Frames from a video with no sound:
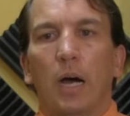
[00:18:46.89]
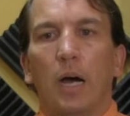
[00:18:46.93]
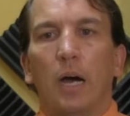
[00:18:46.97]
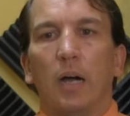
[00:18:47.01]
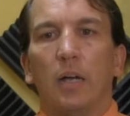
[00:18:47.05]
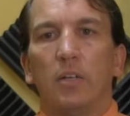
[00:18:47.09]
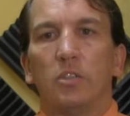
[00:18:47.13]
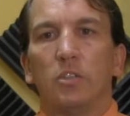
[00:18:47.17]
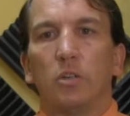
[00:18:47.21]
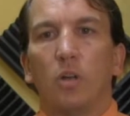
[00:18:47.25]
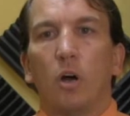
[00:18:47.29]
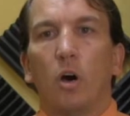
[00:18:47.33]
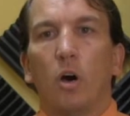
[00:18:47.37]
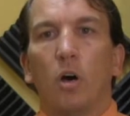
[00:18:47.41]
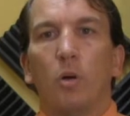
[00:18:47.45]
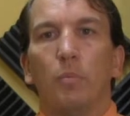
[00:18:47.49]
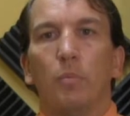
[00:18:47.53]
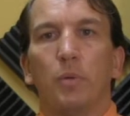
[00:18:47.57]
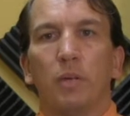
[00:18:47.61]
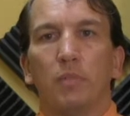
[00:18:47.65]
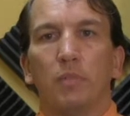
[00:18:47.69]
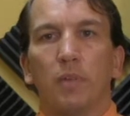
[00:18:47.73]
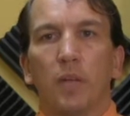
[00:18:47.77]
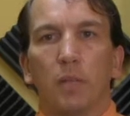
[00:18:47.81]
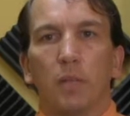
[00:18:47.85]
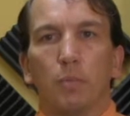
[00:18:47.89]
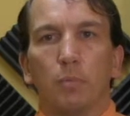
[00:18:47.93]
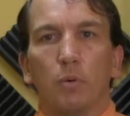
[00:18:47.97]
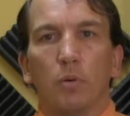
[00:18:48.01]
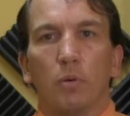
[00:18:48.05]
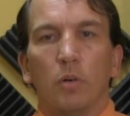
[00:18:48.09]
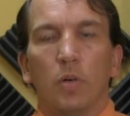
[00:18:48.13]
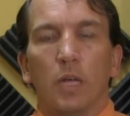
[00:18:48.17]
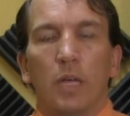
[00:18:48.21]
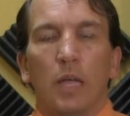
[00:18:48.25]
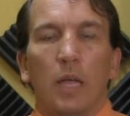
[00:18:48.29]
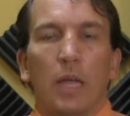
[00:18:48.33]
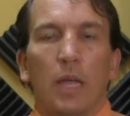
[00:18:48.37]
It should all be
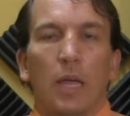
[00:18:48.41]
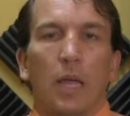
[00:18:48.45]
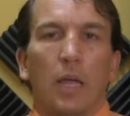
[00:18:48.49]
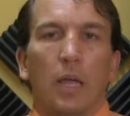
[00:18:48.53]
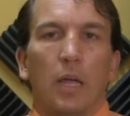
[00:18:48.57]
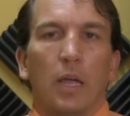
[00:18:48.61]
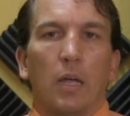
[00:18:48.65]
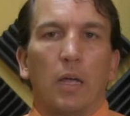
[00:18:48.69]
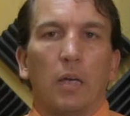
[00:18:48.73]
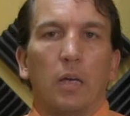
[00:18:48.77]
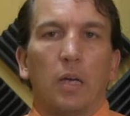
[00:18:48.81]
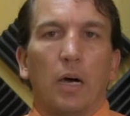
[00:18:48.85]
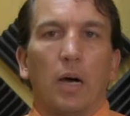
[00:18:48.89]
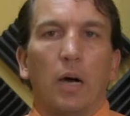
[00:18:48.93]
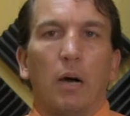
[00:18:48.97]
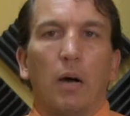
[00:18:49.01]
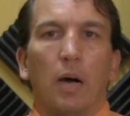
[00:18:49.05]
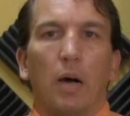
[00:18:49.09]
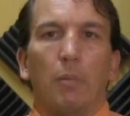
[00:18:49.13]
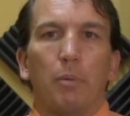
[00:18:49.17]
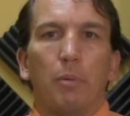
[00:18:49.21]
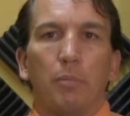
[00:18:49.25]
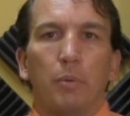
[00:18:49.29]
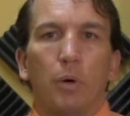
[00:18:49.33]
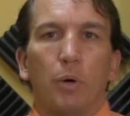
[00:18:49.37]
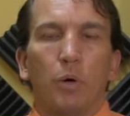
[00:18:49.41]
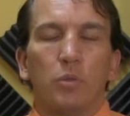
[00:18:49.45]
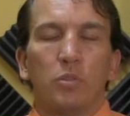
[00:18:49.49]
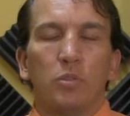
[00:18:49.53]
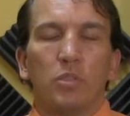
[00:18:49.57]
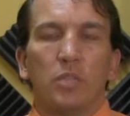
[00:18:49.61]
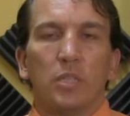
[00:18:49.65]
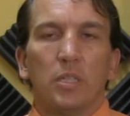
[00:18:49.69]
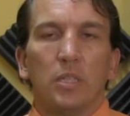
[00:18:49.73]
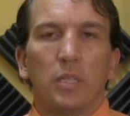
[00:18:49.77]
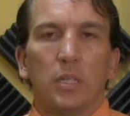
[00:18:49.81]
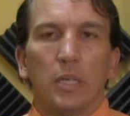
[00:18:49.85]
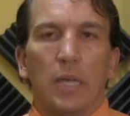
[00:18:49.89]
available, and I'll be
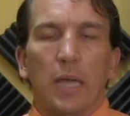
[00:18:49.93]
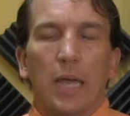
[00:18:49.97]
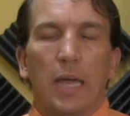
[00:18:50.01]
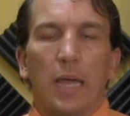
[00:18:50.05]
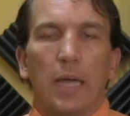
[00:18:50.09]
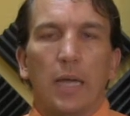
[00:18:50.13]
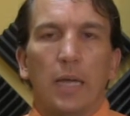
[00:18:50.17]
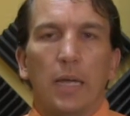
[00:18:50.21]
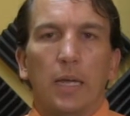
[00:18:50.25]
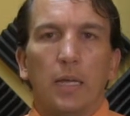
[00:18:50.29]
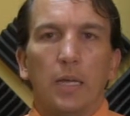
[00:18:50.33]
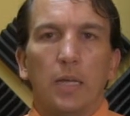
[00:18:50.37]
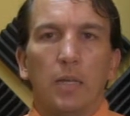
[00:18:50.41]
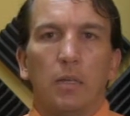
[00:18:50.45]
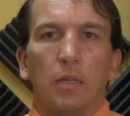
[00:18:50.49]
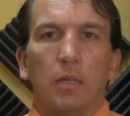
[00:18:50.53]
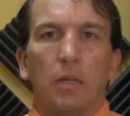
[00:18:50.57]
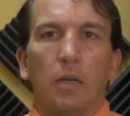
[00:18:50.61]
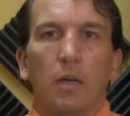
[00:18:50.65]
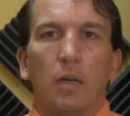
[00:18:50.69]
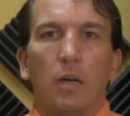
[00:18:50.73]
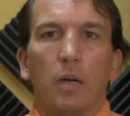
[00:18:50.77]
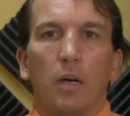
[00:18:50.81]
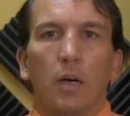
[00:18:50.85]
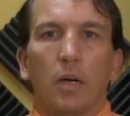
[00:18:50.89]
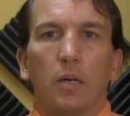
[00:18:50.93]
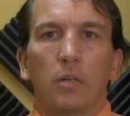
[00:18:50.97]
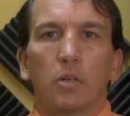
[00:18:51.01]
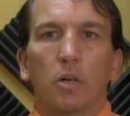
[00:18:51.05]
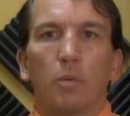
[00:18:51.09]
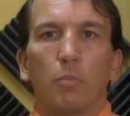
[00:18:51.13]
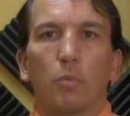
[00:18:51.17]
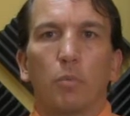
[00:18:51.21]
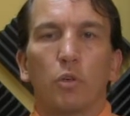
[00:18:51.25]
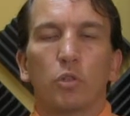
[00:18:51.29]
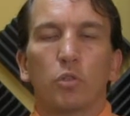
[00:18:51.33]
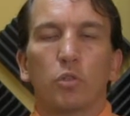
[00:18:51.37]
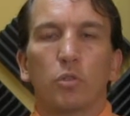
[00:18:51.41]
posting a
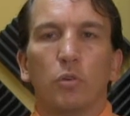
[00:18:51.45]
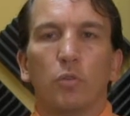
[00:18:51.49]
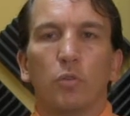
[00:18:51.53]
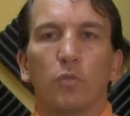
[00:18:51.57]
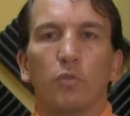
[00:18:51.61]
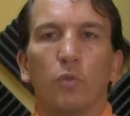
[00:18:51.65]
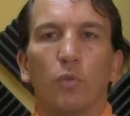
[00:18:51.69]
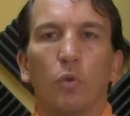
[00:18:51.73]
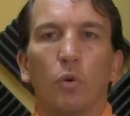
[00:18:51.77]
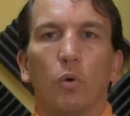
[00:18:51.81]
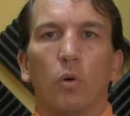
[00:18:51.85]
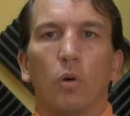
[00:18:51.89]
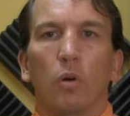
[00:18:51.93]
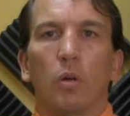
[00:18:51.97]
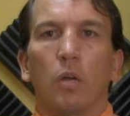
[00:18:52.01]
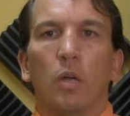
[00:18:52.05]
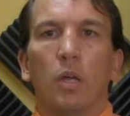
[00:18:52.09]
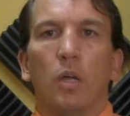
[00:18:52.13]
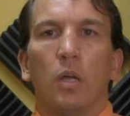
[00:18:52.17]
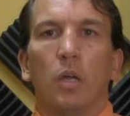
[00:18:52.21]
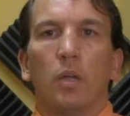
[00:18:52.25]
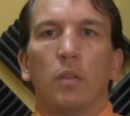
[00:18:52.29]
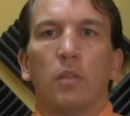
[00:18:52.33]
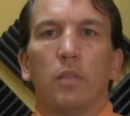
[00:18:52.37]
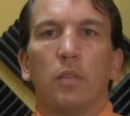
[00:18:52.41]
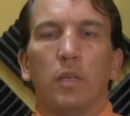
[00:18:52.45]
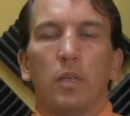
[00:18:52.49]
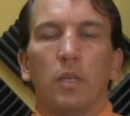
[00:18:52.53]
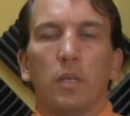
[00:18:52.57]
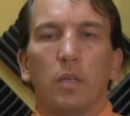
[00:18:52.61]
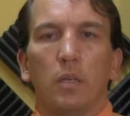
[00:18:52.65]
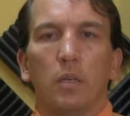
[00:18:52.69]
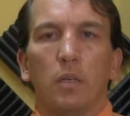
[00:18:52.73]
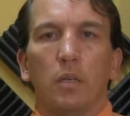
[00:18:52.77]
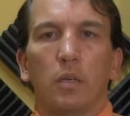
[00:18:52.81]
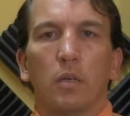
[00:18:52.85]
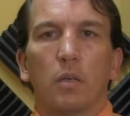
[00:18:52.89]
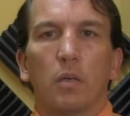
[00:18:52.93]
commercial for
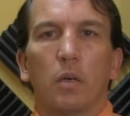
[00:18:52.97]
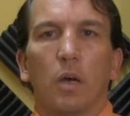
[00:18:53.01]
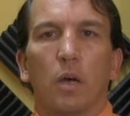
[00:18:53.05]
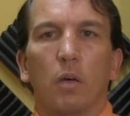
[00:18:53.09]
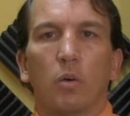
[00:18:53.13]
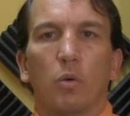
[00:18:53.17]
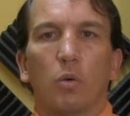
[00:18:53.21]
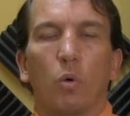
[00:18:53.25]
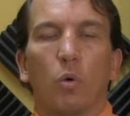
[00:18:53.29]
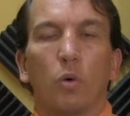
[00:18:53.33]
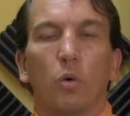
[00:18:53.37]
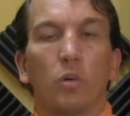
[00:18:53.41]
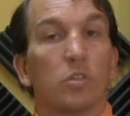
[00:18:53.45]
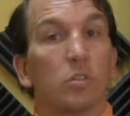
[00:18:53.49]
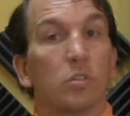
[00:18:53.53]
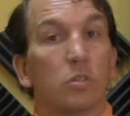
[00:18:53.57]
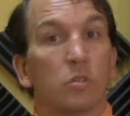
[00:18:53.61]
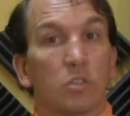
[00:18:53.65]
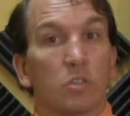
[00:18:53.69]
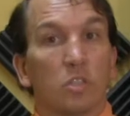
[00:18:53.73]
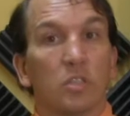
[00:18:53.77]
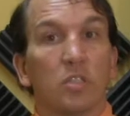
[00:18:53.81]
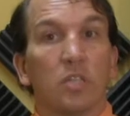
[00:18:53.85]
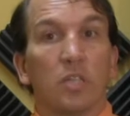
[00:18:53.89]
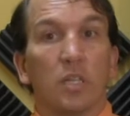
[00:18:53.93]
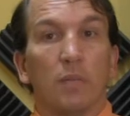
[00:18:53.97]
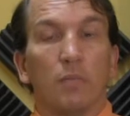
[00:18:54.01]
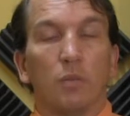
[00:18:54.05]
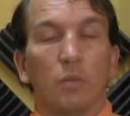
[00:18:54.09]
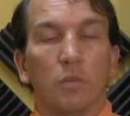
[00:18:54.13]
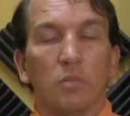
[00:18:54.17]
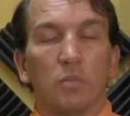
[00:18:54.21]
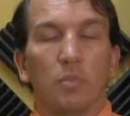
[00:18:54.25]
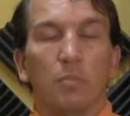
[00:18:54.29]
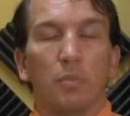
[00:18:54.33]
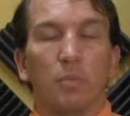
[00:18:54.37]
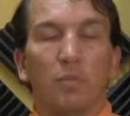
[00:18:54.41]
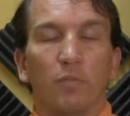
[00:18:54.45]
the course, just to give you
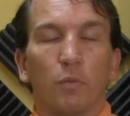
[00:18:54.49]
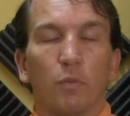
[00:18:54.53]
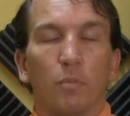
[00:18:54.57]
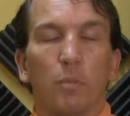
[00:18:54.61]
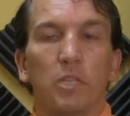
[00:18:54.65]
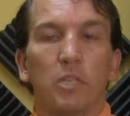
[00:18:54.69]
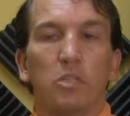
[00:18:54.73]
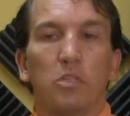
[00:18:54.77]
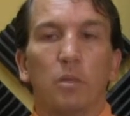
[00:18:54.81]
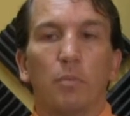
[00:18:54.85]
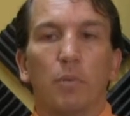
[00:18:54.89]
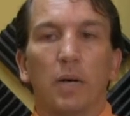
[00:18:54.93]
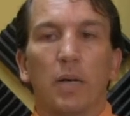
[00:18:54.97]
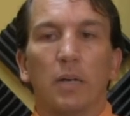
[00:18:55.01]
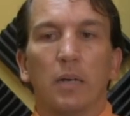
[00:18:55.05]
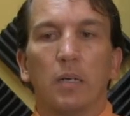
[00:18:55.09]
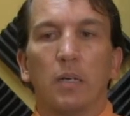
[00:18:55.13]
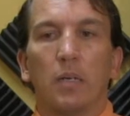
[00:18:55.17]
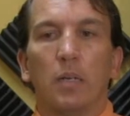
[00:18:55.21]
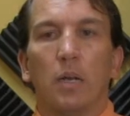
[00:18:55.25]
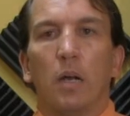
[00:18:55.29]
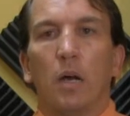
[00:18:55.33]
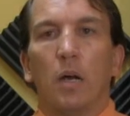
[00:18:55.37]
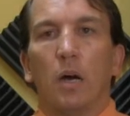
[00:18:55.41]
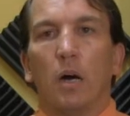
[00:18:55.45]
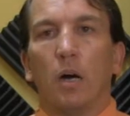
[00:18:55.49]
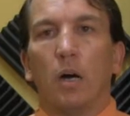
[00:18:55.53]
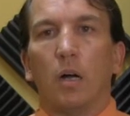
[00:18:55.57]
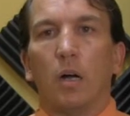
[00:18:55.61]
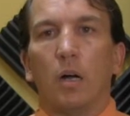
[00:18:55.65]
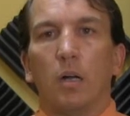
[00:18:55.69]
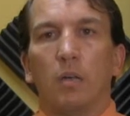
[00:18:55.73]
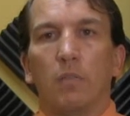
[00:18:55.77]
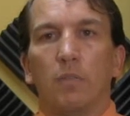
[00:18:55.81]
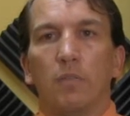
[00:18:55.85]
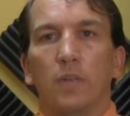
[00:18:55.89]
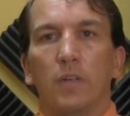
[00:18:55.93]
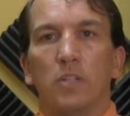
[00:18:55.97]
some information about it,
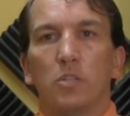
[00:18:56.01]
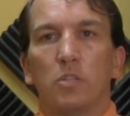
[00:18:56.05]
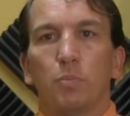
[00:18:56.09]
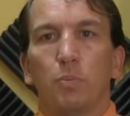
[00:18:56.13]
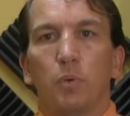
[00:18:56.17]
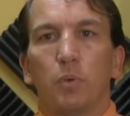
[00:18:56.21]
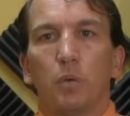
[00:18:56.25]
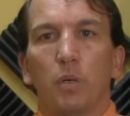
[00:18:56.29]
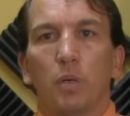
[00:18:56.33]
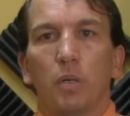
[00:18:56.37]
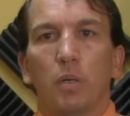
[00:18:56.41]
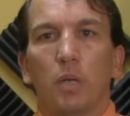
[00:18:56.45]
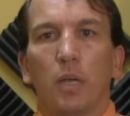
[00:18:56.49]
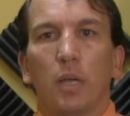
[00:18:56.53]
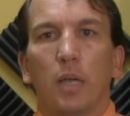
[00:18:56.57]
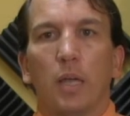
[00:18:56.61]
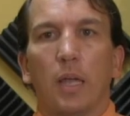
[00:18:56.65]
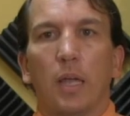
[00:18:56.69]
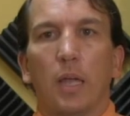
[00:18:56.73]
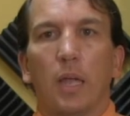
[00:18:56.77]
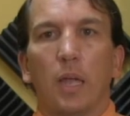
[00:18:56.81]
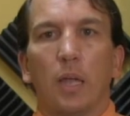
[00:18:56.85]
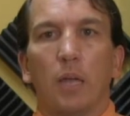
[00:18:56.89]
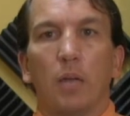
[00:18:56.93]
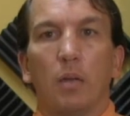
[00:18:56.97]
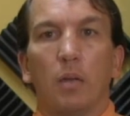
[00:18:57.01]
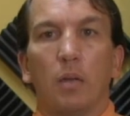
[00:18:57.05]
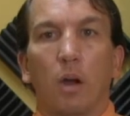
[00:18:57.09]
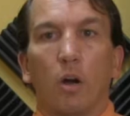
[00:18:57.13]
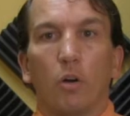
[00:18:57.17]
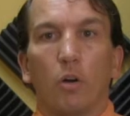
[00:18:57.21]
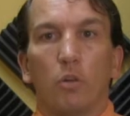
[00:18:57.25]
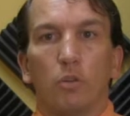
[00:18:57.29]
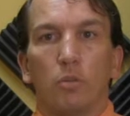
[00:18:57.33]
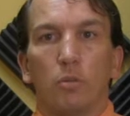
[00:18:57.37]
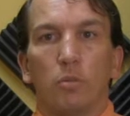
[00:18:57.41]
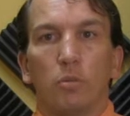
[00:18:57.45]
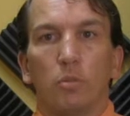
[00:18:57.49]
on Facebook and our
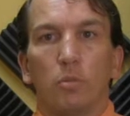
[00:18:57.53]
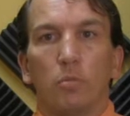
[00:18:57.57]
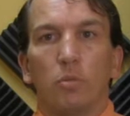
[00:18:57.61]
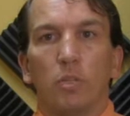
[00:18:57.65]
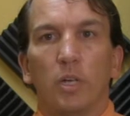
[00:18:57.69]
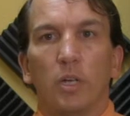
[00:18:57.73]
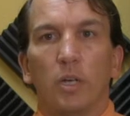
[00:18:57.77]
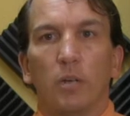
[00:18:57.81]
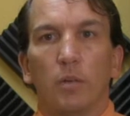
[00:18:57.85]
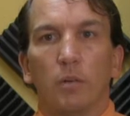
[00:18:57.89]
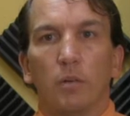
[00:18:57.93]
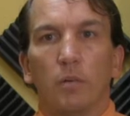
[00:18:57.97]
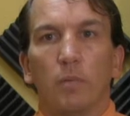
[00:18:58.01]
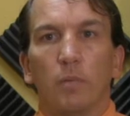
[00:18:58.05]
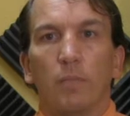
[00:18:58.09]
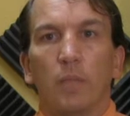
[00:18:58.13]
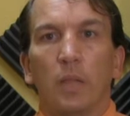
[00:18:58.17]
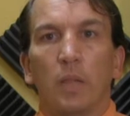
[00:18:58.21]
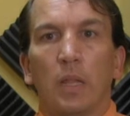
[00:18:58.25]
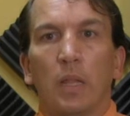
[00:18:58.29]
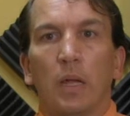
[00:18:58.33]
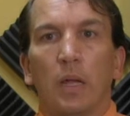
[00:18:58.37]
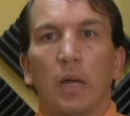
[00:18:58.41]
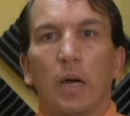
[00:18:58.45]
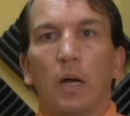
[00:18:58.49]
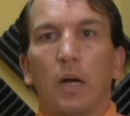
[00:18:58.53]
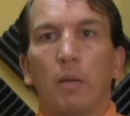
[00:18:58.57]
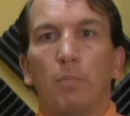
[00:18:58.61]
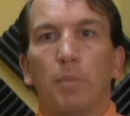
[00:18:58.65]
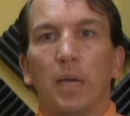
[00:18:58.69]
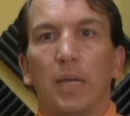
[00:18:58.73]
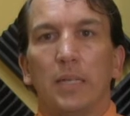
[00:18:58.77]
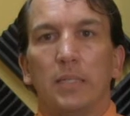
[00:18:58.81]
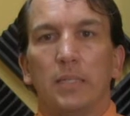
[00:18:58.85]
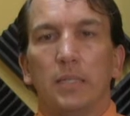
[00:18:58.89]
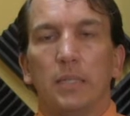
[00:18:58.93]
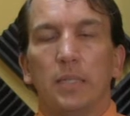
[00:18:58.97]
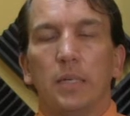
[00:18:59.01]
YouTube channel,
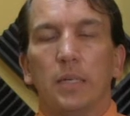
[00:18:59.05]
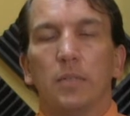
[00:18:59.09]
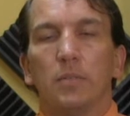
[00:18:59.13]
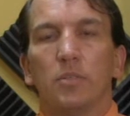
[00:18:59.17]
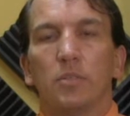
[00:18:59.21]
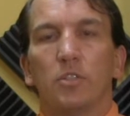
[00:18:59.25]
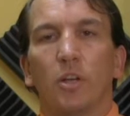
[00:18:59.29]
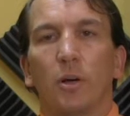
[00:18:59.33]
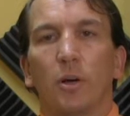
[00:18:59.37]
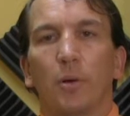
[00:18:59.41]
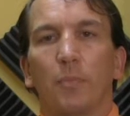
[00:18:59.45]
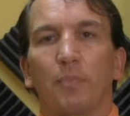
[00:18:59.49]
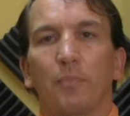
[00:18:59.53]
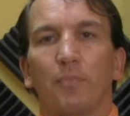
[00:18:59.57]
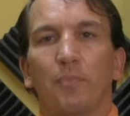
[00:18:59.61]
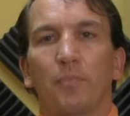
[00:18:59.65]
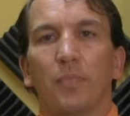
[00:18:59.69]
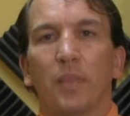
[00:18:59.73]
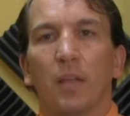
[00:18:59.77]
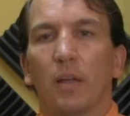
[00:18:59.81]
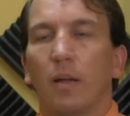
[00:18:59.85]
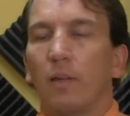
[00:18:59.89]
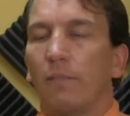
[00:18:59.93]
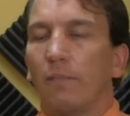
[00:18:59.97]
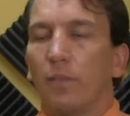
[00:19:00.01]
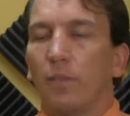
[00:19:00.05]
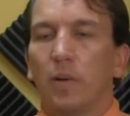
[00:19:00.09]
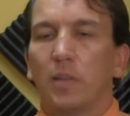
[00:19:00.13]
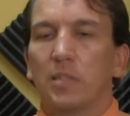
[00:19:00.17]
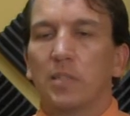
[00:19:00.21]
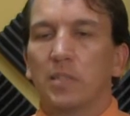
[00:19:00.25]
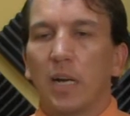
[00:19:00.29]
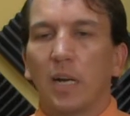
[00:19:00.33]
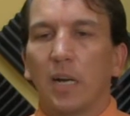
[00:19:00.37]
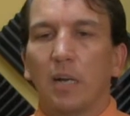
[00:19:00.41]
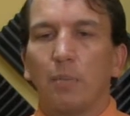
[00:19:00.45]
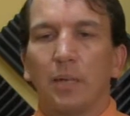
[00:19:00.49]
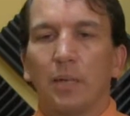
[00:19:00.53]
Paideia. So very
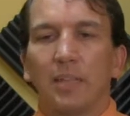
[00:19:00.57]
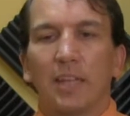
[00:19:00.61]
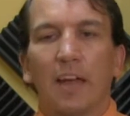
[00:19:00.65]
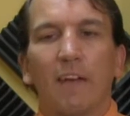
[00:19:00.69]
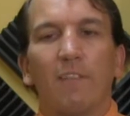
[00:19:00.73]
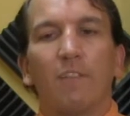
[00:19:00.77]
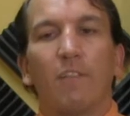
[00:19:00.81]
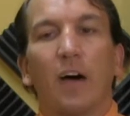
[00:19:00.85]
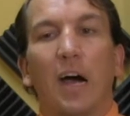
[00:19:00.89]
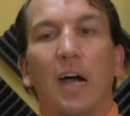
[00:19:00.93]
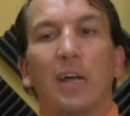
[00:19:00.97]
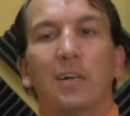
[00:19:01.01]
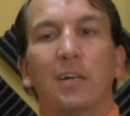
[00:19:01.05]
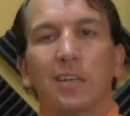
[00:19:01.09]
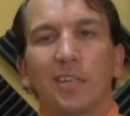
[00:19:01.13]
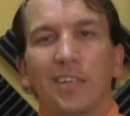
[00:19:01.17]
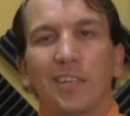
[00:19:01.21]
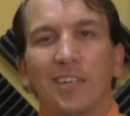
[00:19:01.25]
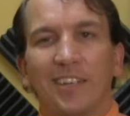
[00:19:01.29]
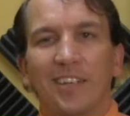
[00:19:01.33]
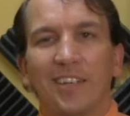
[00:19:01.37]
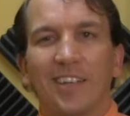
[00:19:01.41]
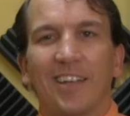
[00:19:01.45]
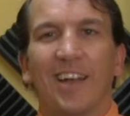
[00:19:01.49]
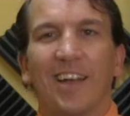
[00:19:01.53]
excited about that finally.